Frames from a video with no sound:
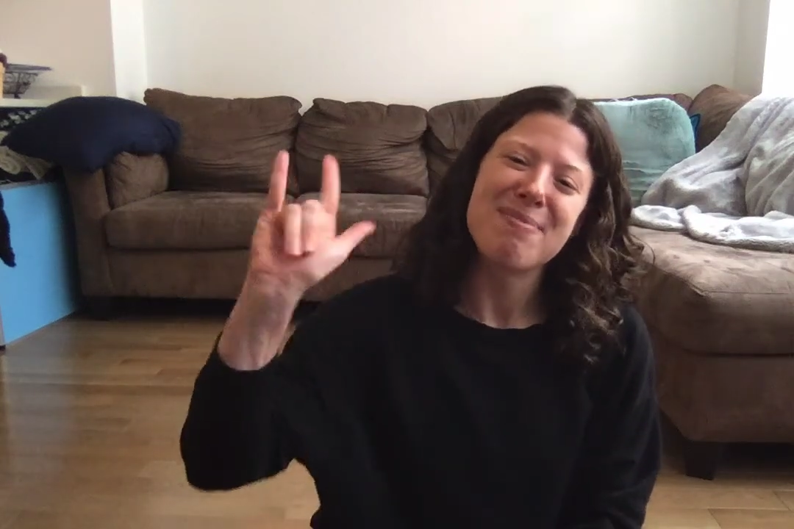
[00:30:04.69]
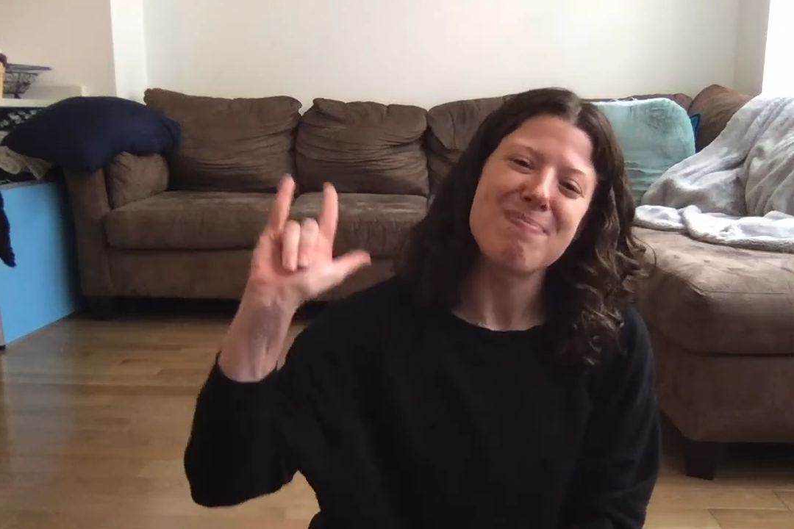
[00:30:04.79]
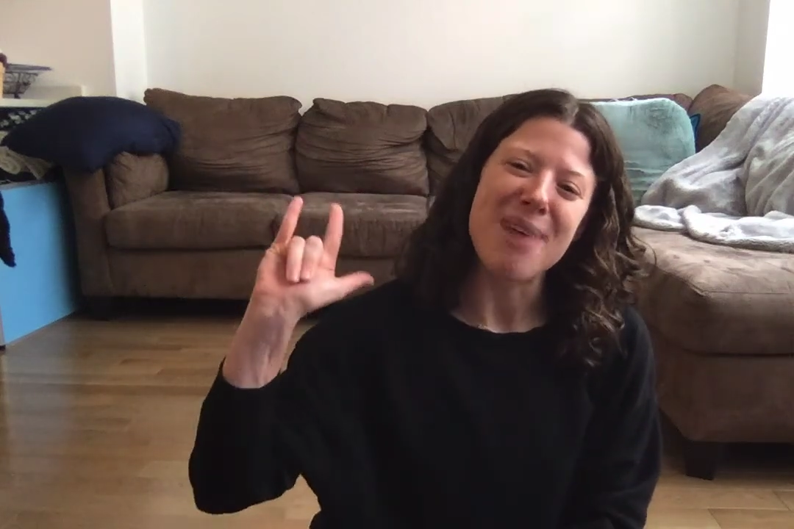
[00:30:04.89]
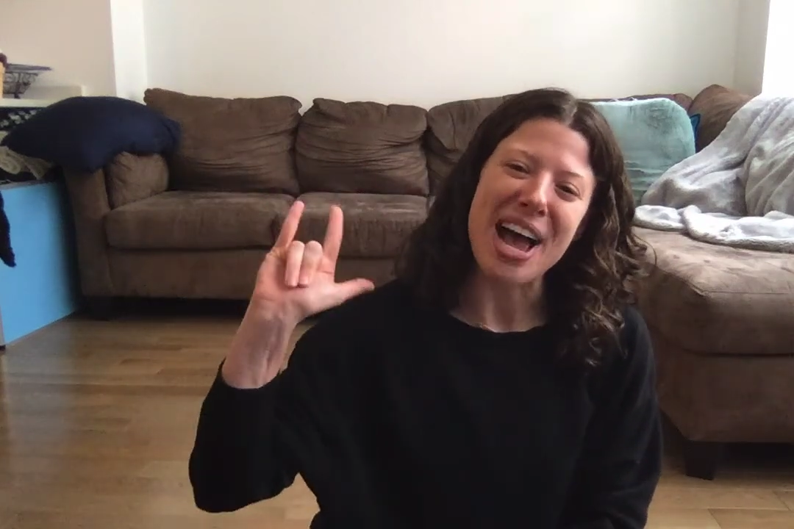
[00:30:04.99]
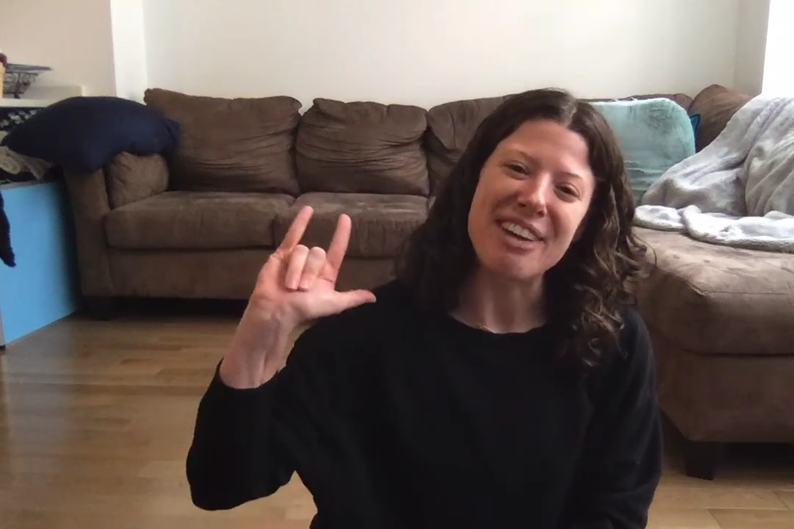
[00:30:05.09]

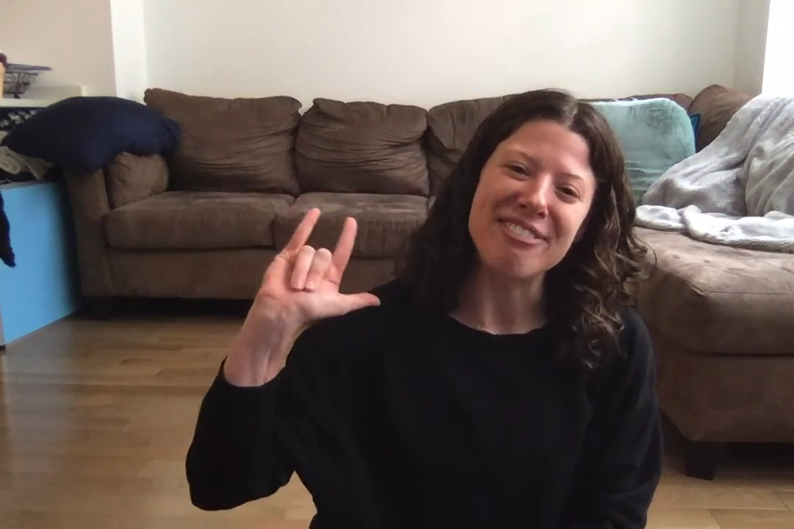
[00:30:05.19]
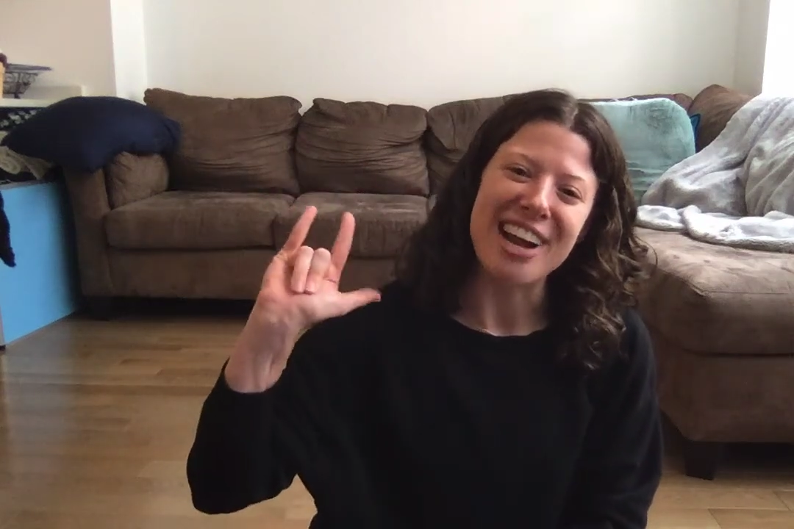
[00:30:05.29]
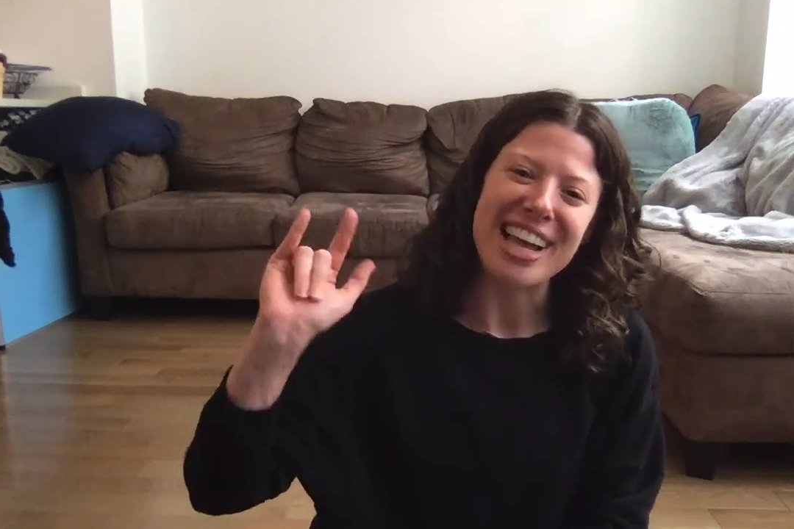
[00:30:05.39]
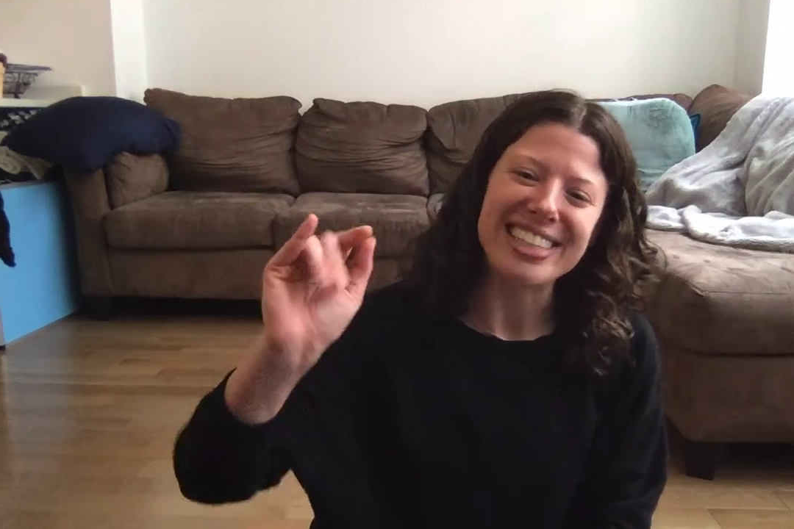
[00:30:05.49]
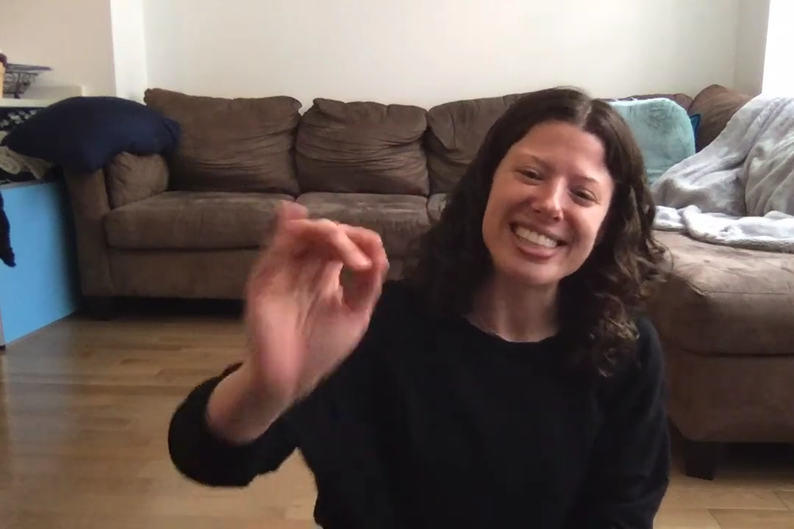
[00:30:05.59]
Bye,
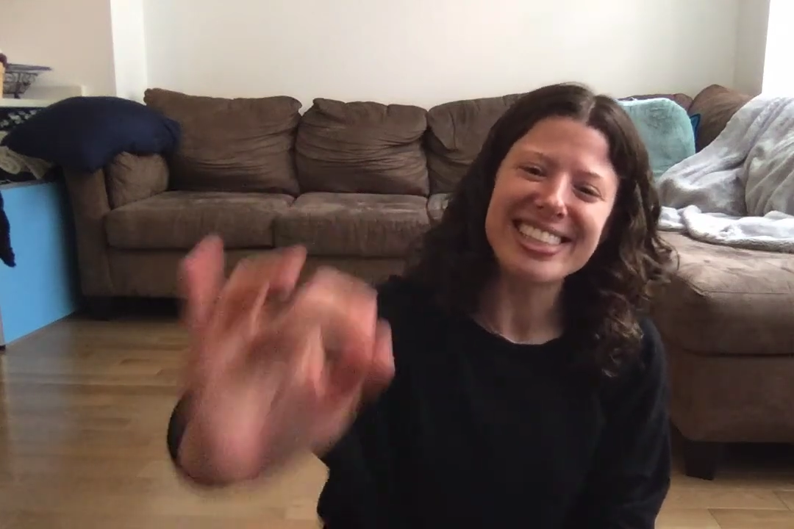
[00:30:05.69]
friends.